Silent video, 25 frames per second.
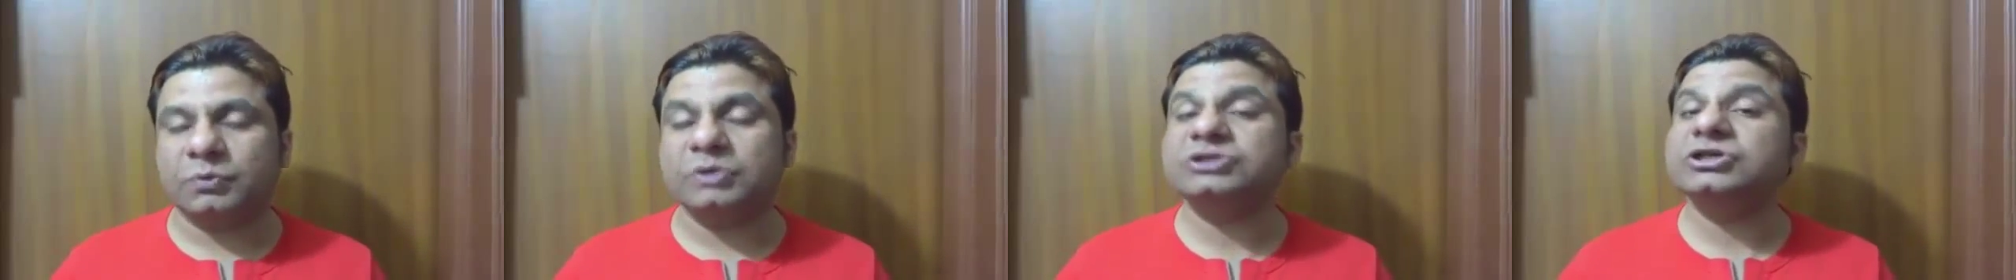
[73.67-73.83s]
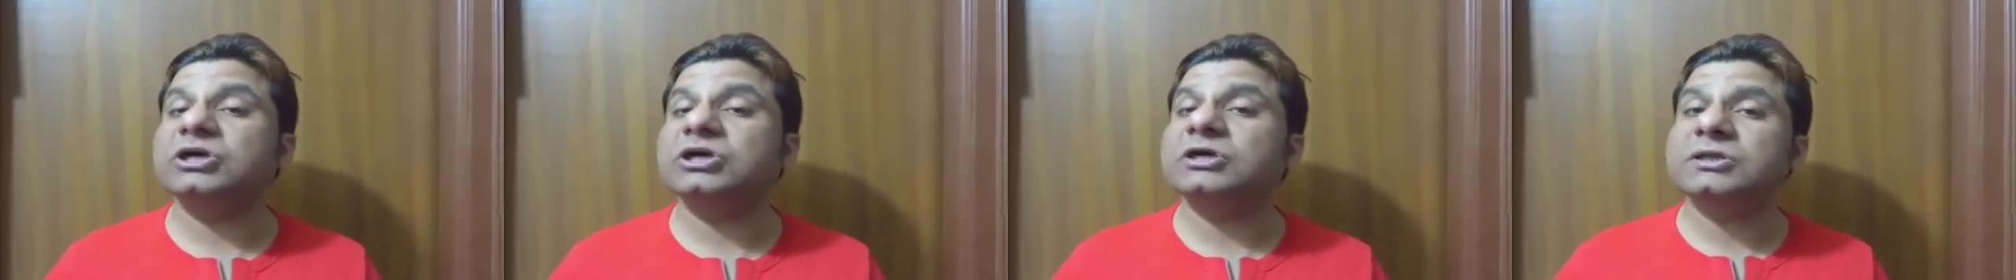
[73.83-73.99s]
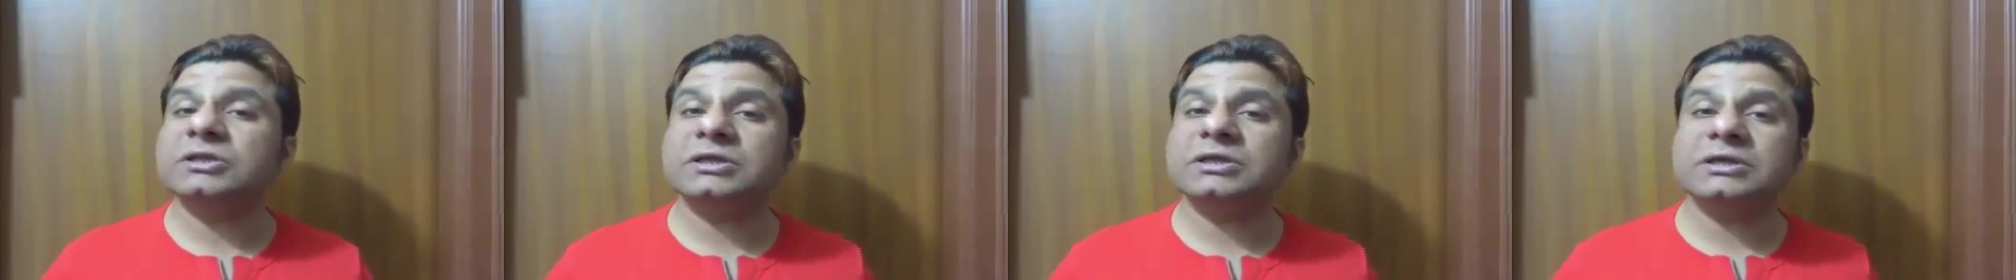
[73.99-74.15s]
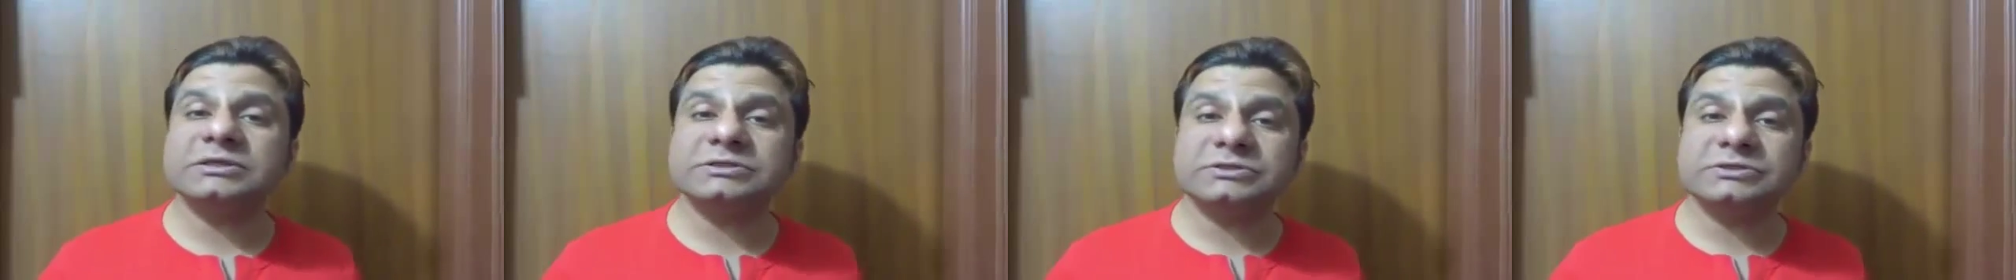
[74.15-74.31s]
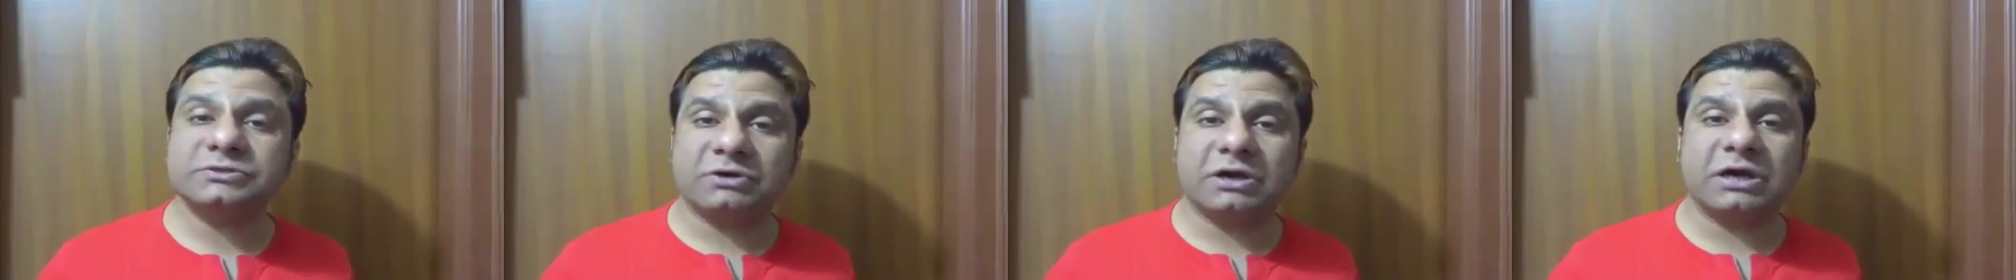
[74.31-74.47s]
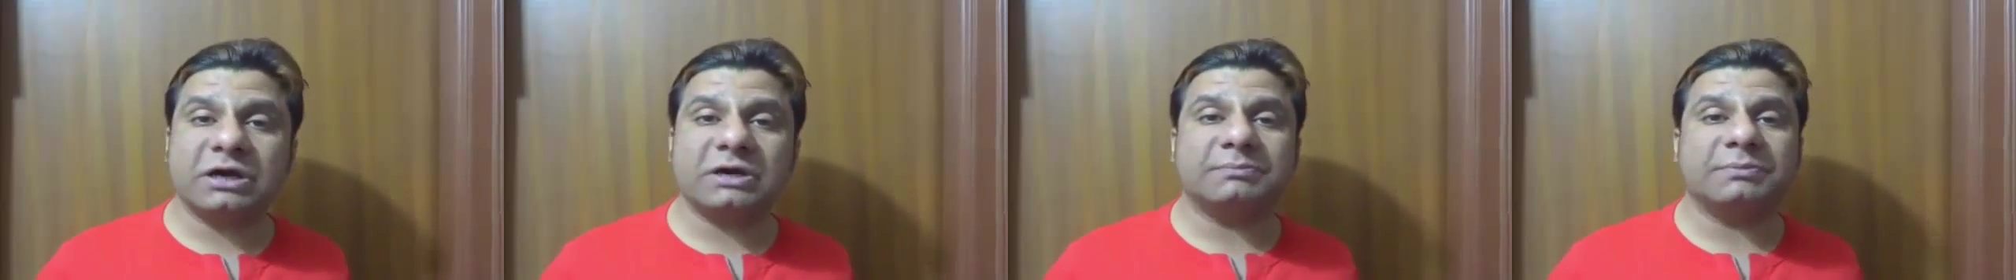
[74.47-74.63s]
which I think is
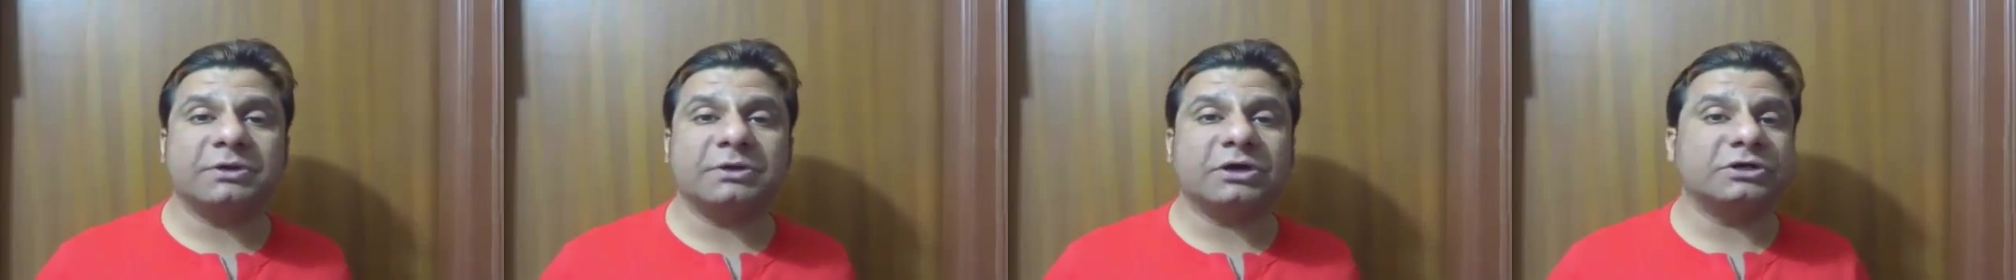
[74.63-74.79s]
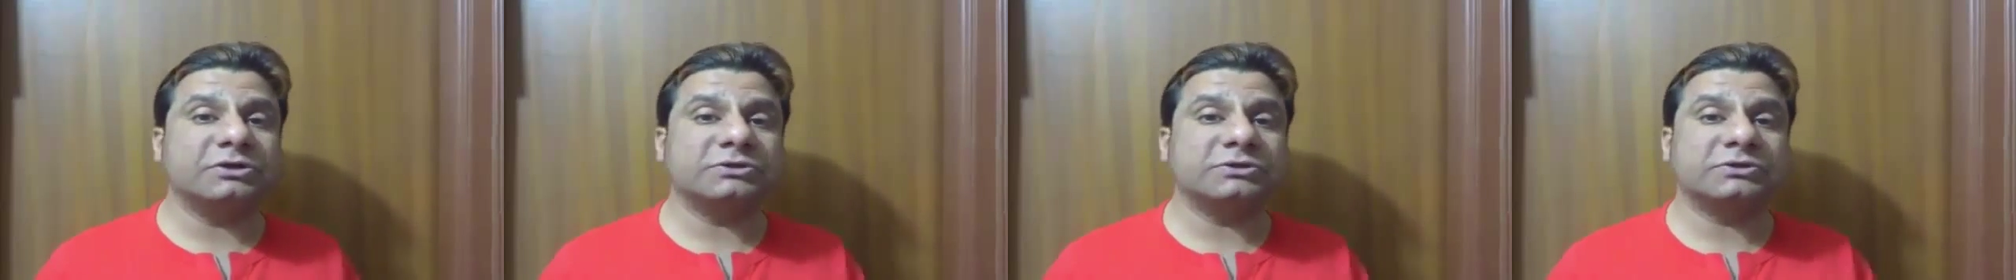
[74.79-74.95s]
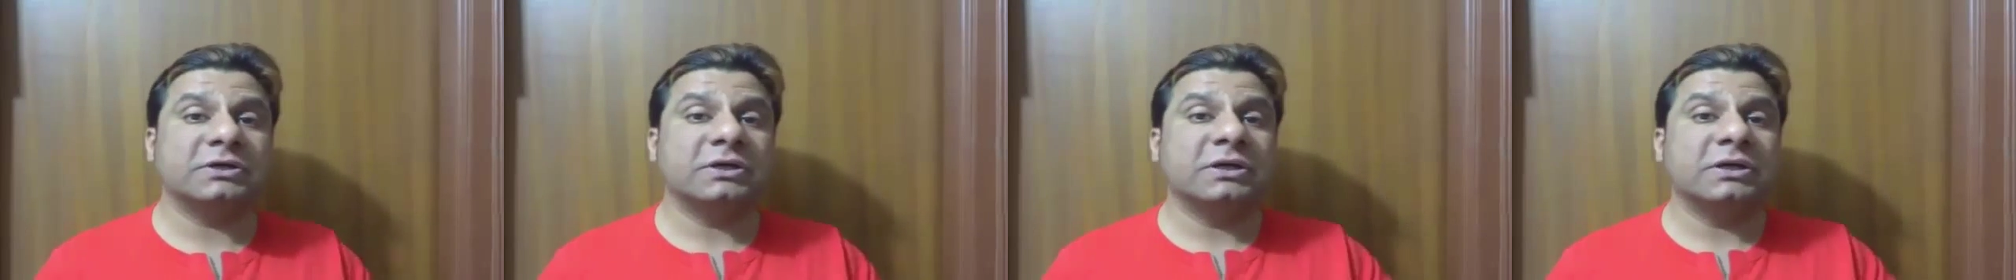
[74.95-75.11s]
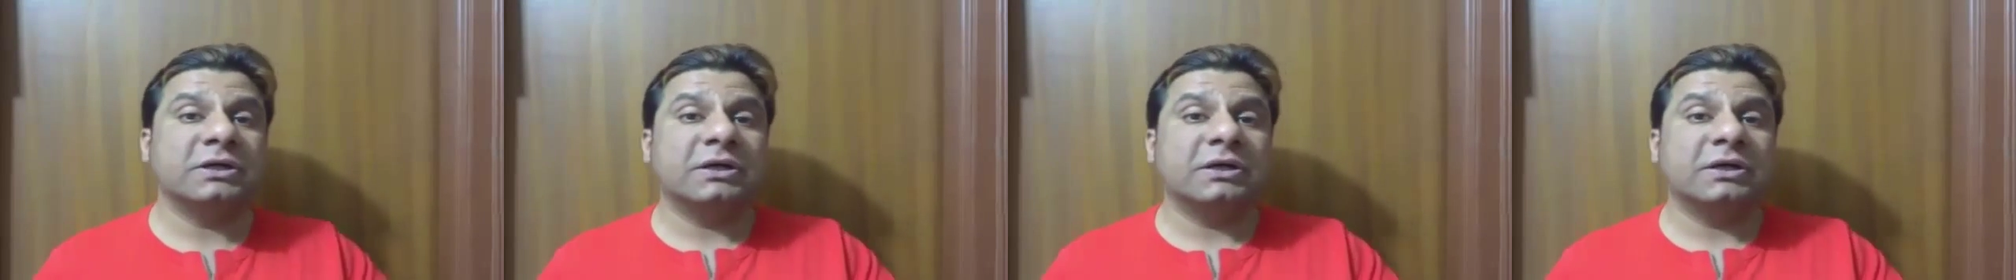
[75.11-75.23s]
great because